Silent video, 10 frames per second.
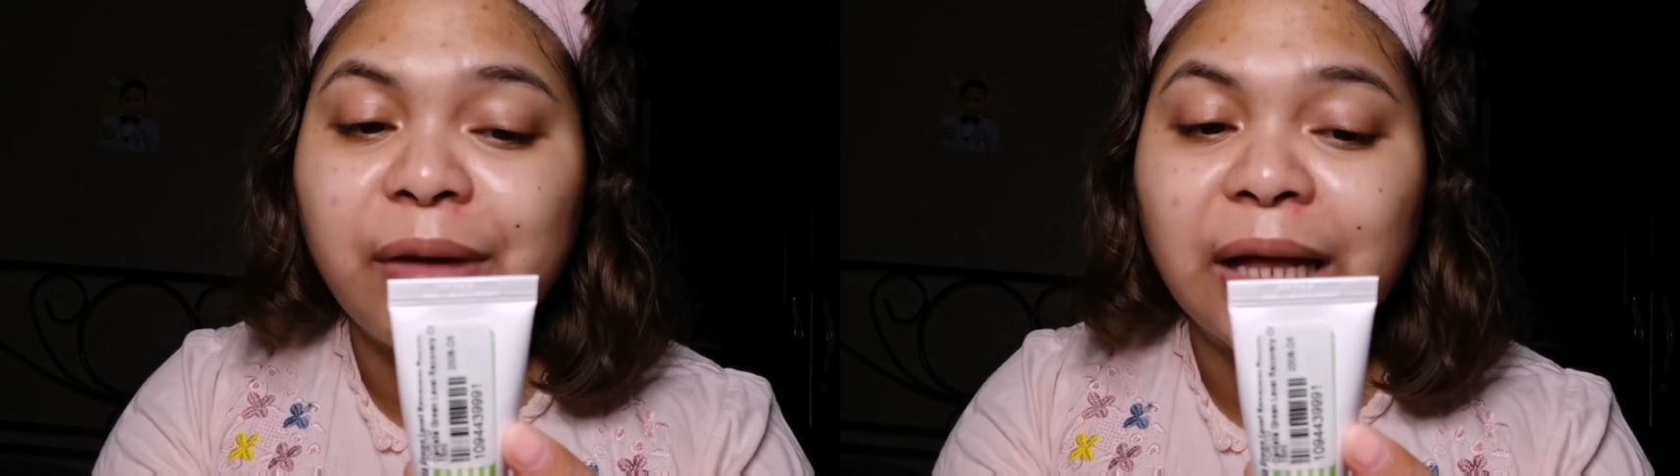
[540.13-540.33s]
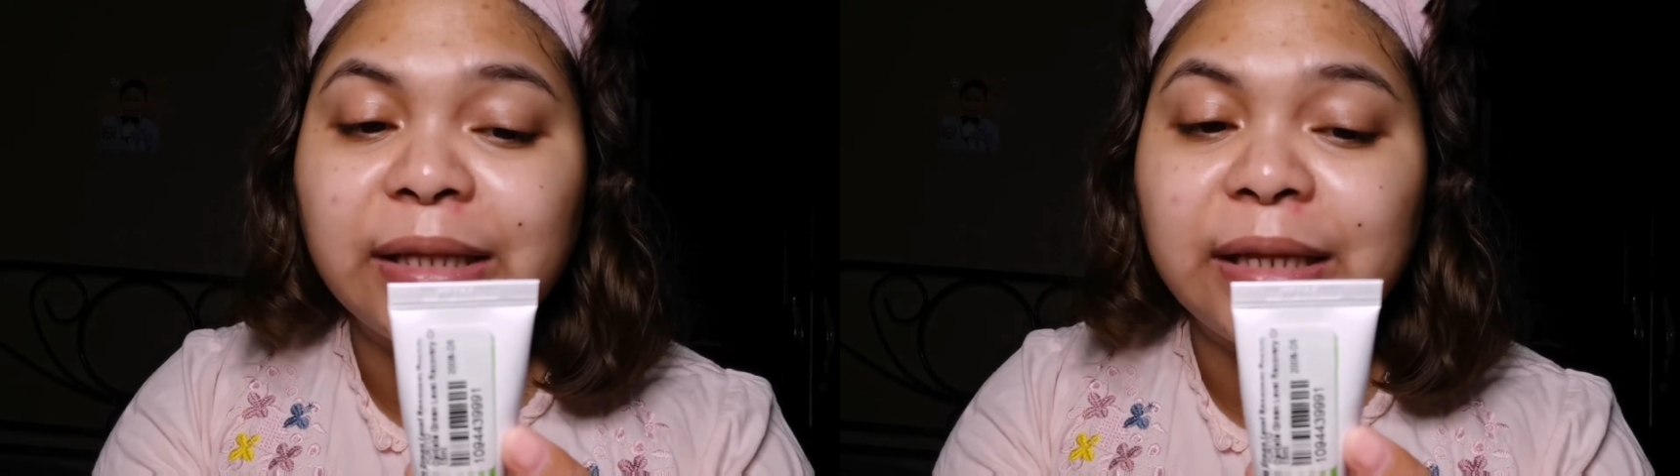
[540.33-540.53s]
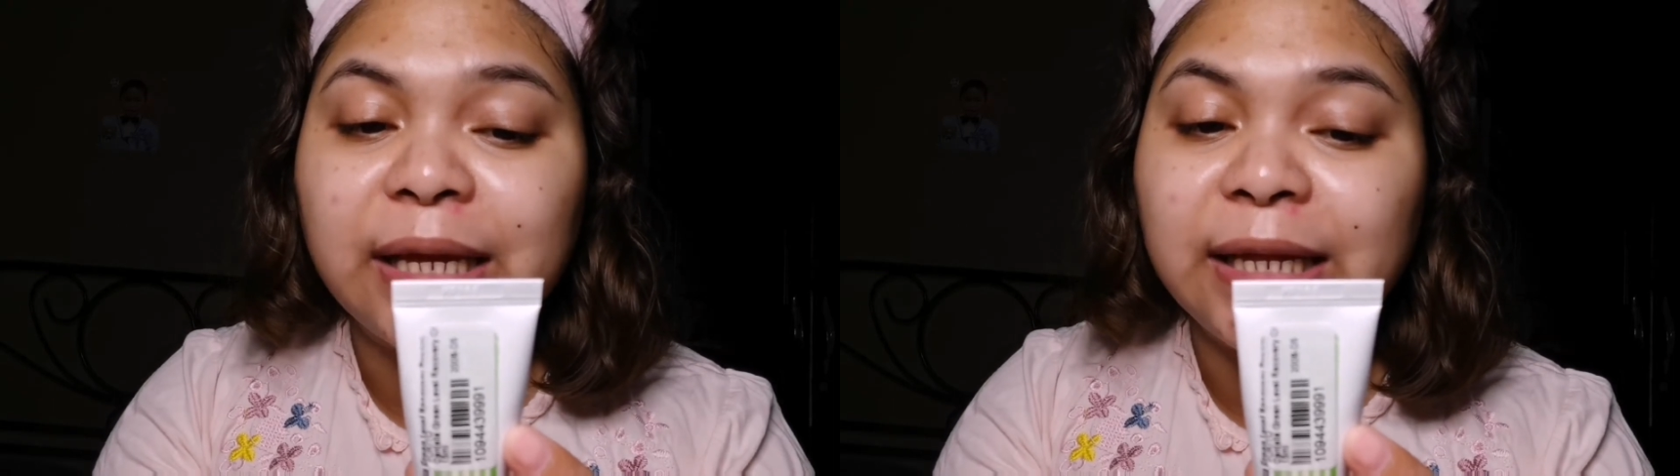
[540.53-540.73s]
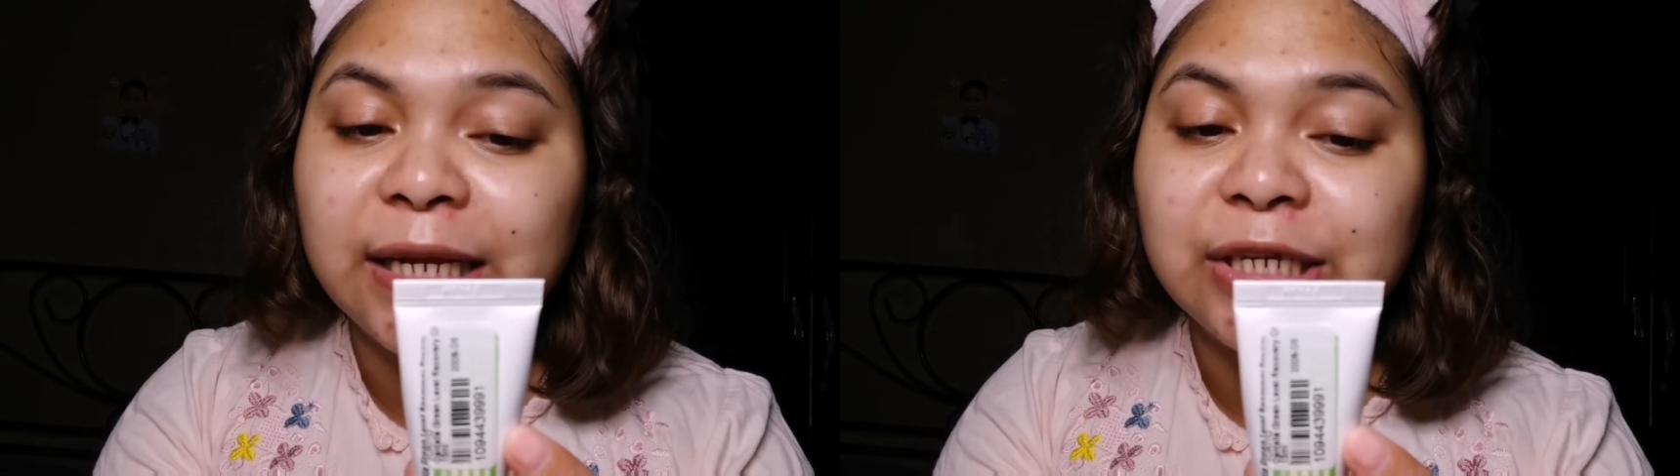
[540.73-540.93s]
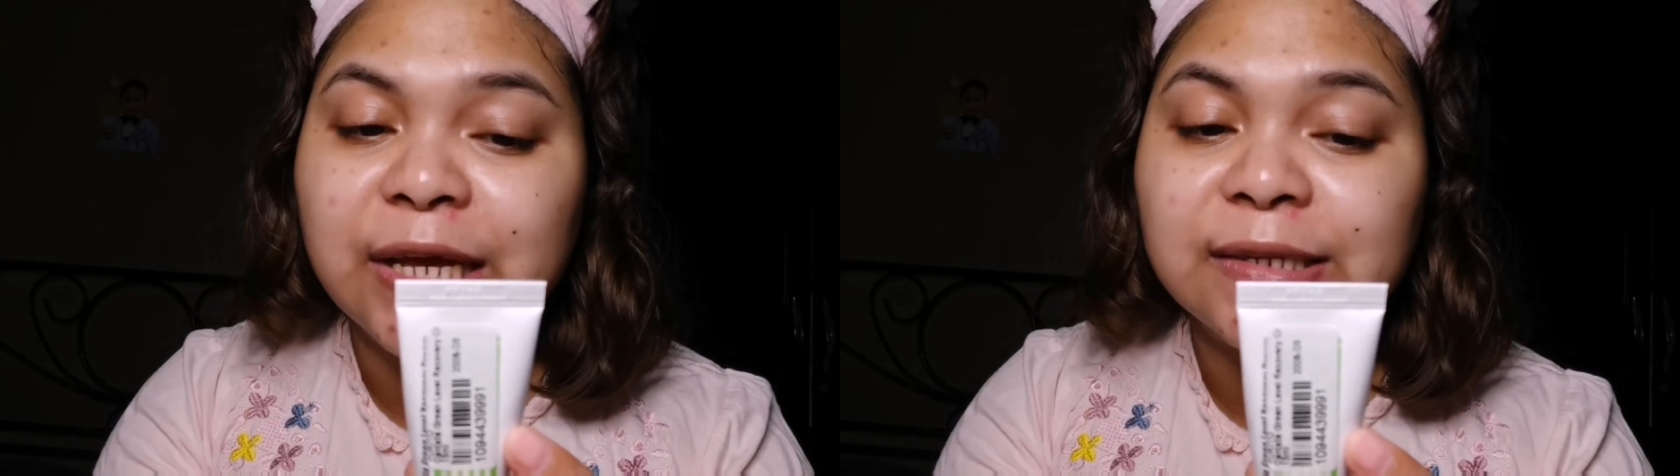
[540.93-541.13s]
mild
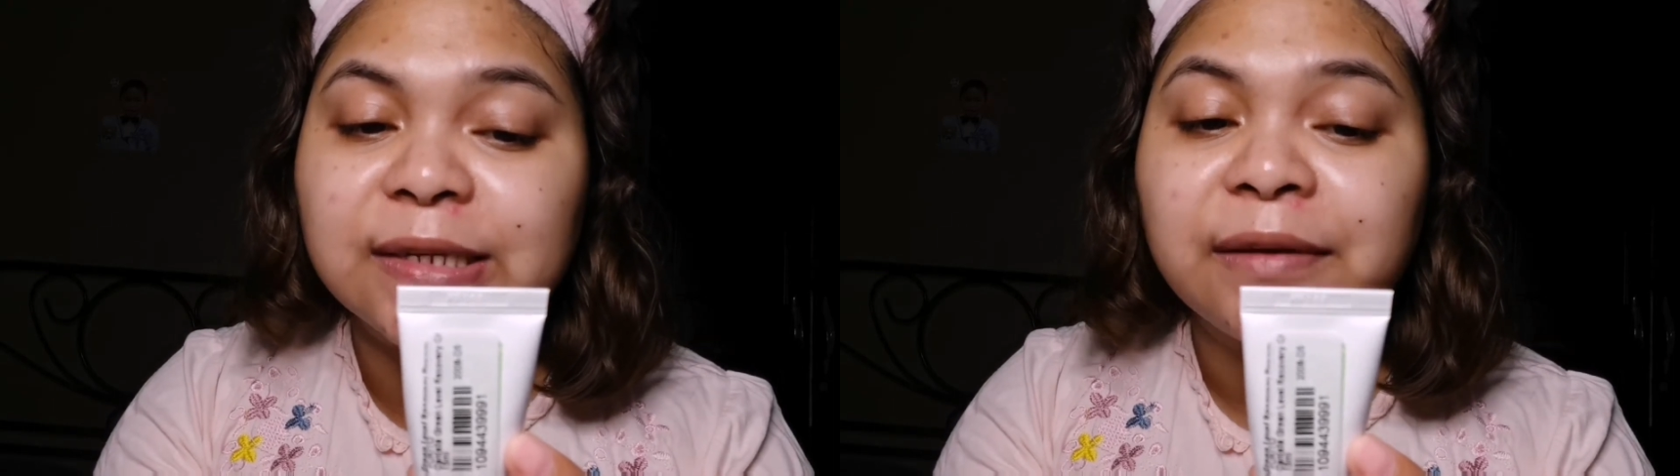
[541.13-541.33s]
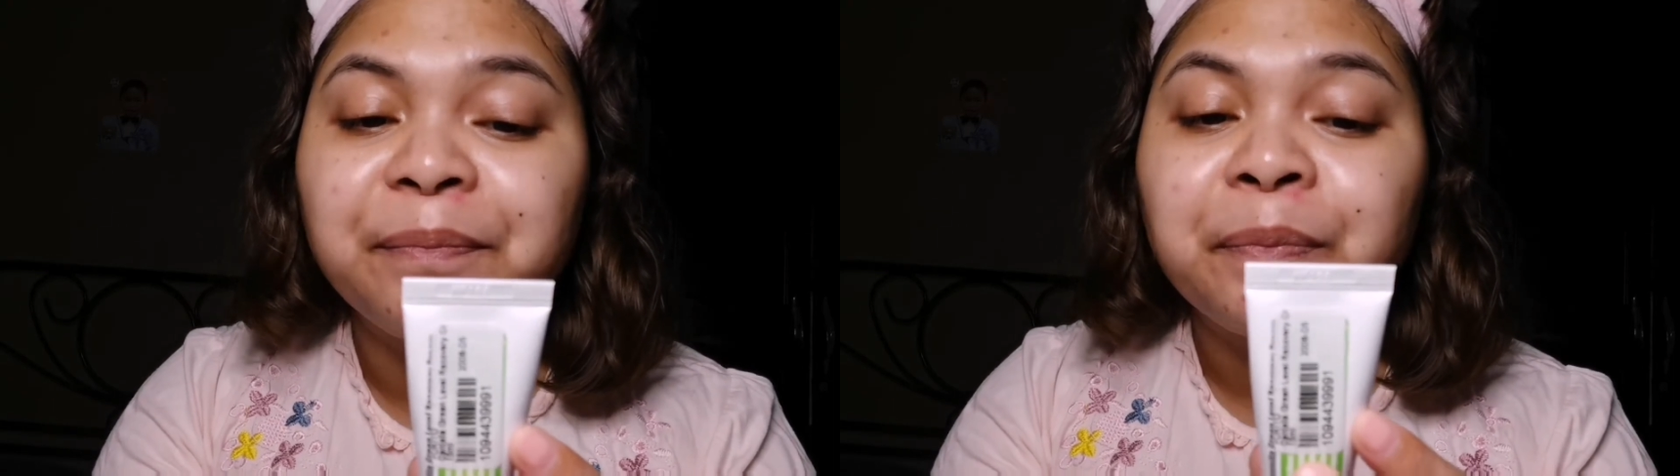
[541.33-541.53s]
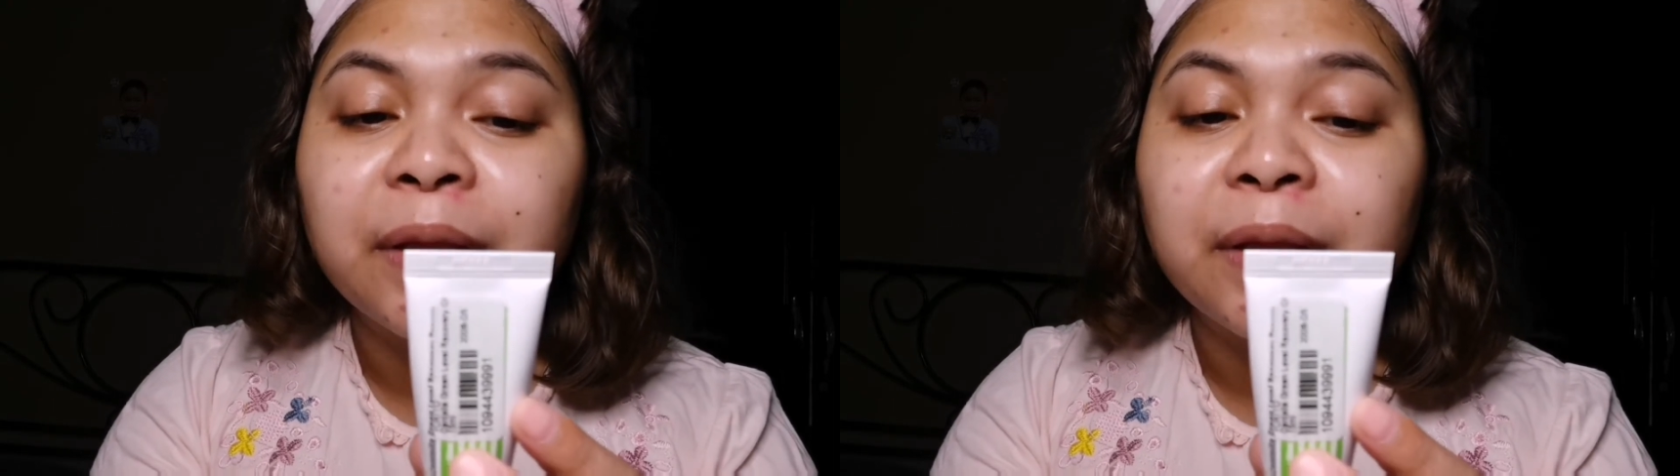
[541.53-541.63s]
ingredients,